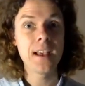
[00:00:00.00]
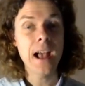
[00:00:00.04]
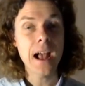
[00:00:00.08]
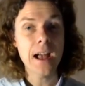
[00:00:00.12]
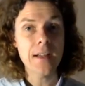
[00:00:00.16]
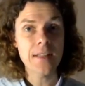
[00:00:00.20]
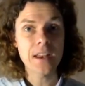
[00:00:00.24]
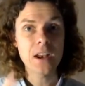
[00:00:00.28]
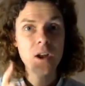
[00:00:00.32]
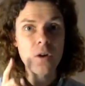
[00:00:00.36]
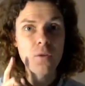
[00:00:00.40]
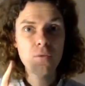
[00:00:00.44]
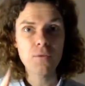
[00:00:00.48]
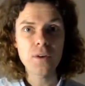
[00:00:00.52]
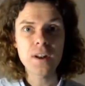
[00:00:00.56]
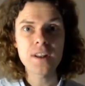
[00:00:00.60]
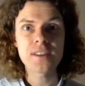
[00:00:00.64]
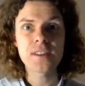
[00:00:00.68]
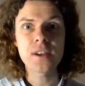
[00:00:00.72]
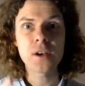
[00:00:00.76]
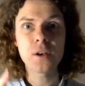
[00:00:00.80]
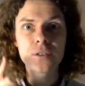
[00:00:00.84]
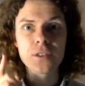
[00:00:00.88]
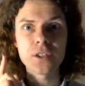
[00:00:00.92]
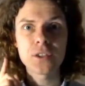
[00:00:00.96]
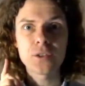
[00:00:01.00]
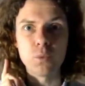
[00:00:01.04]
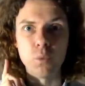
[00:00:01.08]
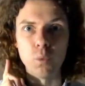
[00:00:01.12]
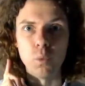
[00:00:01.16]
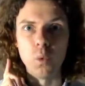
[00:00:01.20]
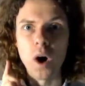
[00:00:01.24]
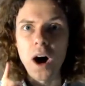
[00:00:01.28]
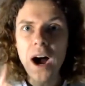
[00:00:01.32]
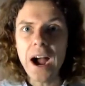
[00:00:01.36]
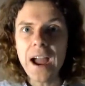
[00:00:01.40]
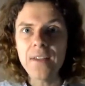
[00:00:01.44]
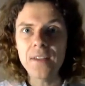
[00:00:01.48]
And then Alfred tells us
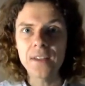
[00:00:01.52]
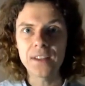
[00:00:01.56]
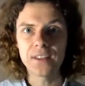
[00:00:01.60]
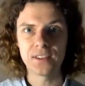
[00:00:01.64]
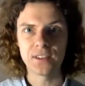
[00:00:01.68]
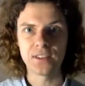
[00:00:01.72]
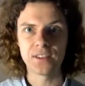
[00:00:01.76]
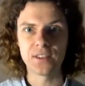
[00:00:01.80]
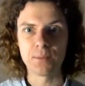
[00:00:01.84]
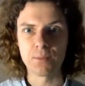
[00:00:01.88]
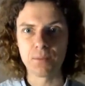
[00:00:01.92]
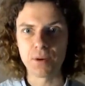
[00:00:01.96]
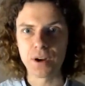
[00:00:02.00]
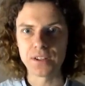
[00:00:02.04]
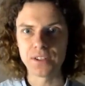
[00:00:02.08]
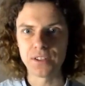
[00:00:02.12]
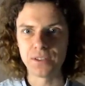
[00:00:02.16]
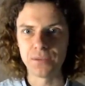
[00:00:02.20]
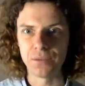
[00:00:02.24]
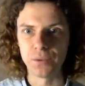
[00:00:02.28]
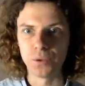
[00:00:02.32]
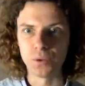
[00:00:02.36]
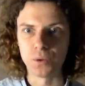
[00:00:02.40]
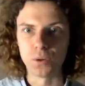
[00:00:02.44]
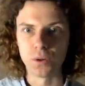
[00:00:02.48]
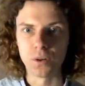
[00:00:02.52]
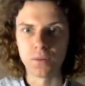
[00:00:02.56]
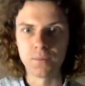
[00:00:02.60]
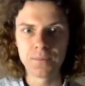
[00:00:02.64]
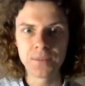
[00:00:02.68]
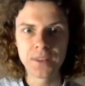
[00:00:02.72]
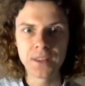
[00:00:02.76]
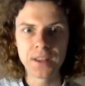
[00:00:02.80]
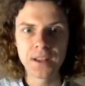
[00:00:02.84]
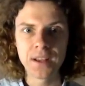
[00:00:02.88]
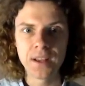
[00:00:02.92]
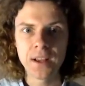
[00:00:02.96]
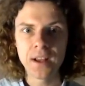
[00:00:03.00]
why there's this oppressive law.
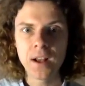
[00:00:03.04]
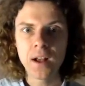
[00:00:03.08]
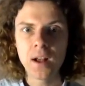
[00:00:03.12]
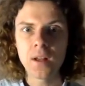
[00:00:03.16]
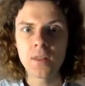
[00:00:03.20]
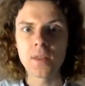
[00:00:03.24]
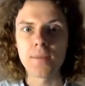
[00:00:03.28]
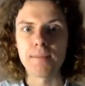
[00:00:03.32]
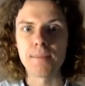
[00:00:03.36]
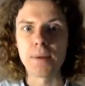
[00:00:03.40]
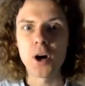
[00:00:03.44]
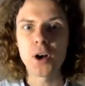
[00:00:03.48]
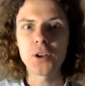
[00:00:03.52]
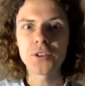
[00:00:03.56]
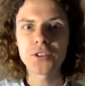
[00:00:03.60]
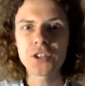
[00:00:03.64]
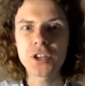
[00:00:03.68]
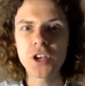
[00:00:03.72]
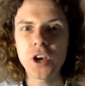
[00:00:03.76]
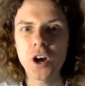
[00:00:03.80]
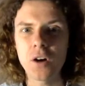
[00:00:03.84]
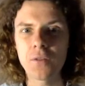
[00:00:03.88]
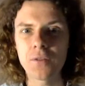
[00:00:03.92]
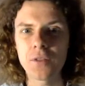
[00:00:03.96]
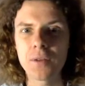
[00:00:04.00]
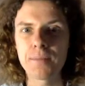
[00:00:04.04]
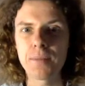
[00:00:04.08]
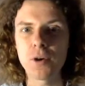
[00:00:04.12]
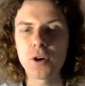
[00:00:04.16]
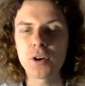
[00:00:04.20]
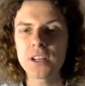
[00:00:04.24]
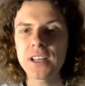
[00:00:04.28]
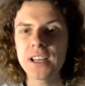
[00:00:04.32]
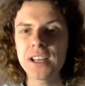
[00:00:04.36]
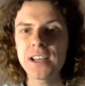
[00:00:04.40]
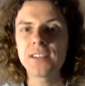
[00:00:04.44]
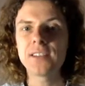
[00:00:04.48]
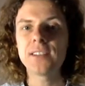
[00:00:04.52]
The posture of the
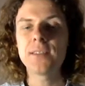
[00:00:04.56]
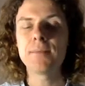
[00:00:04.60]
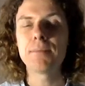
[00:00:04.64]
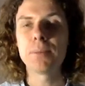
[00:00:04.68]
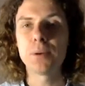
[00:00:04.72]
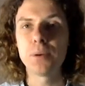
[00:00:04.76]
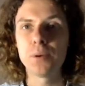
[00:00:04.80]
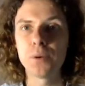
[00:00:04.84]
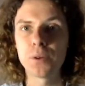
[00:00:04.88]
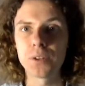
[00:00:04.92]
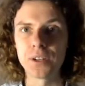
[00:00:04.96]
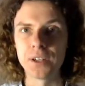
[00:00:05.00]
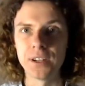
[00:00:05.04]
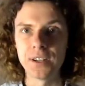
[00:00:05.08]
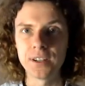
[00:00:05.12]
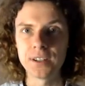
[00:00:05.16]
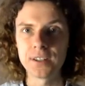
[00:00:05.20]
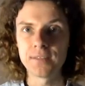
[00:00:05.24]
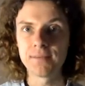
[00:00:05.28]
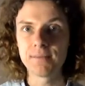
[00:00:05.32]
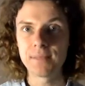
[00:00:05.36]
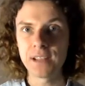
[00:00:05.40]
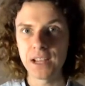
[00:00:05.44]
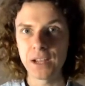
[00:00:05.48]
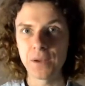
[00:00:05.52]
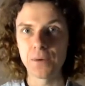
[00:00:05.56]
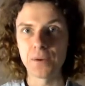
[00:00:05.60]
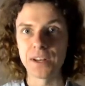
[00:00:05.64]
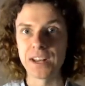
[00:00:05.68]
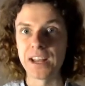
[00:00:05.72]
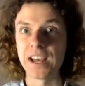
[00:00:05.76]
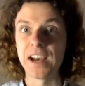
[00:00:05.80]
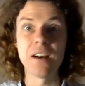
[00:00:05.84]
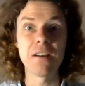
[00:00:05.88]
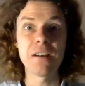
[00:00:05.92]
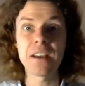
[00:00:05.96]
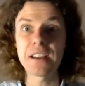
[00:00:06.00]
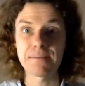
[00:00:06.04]
body is important here and
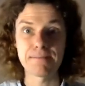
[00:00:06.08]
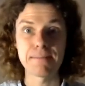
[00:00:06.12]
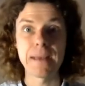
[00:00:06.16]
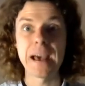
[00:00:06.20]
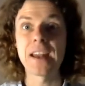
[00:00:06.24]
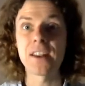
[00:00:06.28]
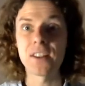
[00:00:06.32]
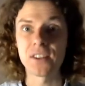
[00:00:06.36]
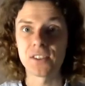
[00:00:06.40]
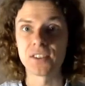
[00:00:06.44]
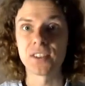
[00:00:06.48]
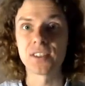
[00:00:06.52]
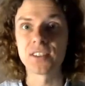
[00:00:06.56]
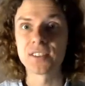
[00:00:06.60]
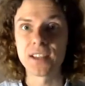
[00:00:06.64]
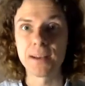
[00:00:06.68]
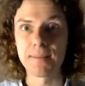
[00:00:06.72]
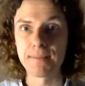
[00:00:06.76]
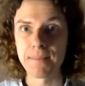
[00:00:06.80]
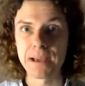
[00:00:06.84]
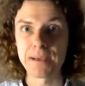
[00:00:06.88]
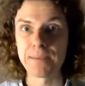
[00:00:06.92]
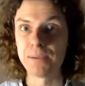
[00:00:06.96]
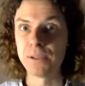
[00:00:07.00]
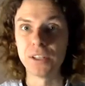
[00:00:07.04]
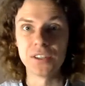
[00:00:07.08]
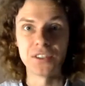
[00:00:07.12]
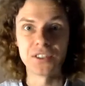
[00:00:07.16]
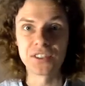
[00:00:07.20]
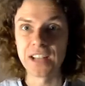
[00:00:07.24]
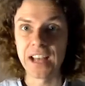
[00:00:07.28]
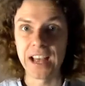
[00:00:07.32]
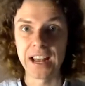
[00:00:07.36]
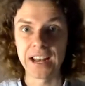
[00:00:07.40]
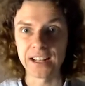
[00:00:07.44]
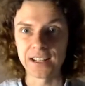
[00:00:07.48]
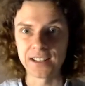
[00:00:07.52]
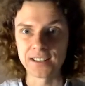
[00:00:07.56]
now. It matters that some people are
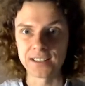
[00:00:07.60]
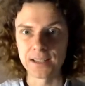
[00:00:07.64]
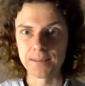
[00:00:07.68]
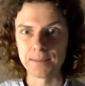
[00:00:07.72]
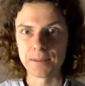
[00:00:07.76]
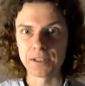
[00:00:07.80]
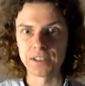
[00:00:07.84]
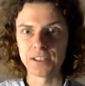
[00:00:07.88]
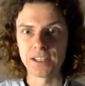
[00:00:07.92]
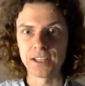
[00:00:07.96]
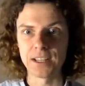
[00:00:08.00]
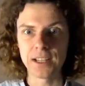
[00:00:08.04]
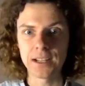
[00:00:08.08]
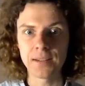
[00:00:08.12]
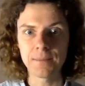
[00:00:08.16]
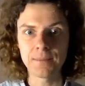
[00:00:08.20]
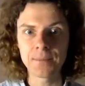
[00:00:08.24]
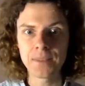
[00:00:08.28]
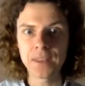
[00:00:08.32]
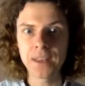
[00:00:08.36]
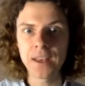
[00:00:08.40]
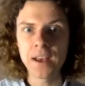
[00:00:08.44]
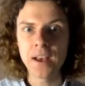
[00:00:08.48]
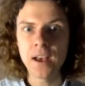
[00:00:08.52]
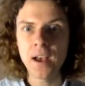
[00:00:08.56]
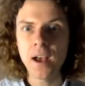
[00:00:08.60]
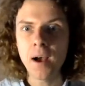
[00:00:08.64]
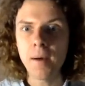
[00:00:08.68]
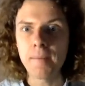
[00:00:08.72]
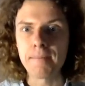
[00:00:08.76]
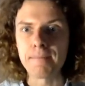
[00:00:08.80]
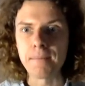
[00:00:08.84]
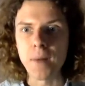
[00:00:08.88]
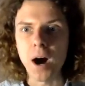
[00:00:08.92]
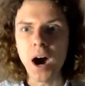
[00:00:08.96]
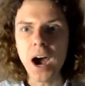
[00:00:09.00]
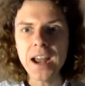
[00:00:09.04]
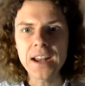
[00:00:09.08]
standing and some are sitting.
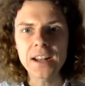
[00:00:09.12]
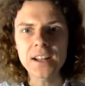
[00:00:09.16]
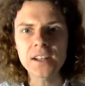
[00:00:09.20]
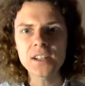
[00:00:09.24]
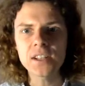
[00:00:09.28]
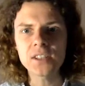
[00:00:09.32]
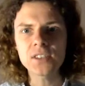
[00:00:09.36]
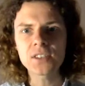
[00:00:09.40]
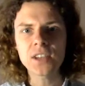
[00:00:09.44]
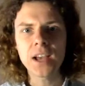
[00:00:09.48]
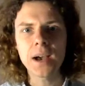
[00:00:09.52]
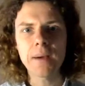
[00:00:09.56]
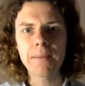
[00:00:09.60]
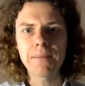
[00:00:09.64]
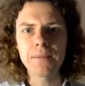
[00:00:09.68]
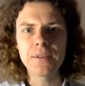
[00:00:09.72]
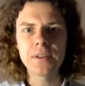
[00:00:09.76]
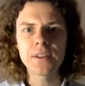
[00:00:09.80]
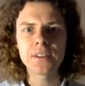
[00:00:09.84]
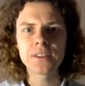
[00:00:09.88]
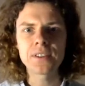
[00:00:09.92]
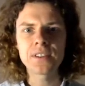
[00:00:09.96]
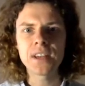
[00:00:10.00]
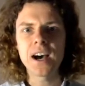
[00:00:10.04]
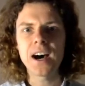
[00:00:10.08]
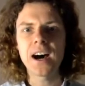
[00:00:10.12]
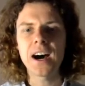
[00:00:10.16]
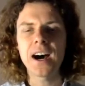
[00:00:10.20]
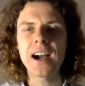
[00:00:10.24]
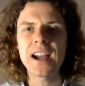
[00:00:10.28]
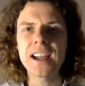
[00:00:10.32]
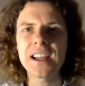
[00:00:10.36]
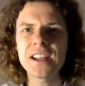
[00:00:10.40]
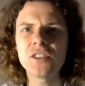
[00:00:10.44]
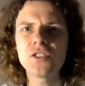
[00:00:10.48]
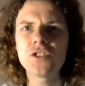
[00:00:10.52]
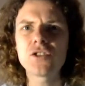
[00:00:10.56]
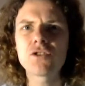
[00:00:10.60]
Minor discomforts are
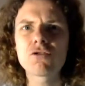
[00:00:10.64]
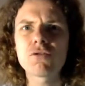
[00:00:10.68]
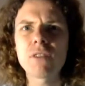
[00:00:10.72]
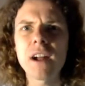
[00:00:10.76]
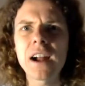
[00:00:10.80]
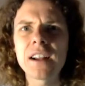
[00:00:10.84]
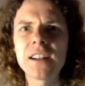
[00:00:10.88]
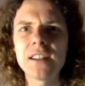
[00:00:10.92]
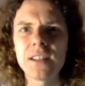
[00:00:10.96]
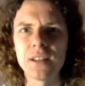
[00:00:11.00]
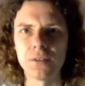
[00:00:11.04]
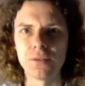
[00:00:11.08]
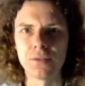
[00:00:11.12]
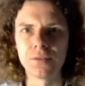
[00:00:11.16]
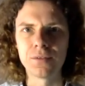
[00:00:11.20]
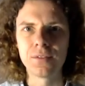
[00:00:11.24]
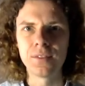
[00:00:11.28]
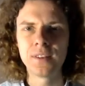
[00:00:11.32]
instructive.